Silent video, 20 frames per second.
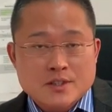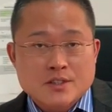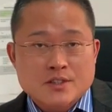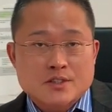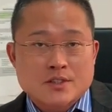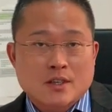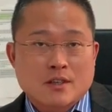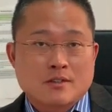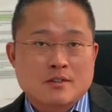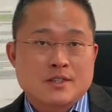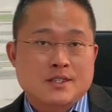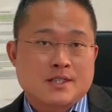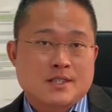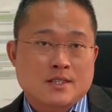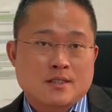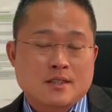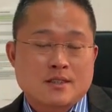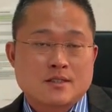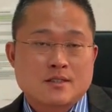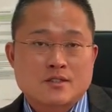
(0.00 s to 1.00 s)

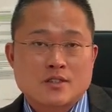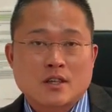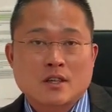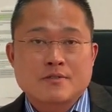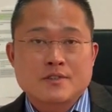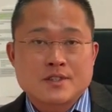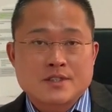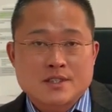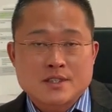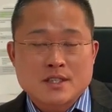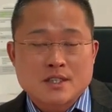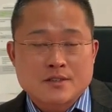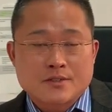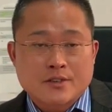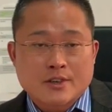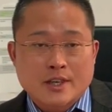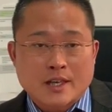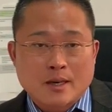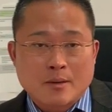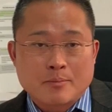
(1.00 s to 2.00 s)
insolvency is
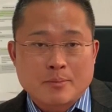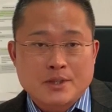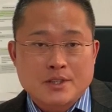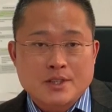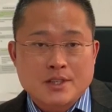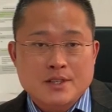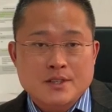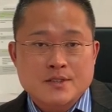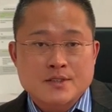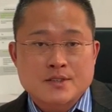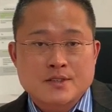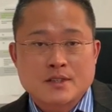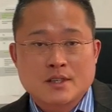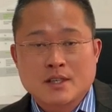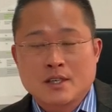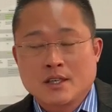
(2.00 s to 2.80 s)
for companies.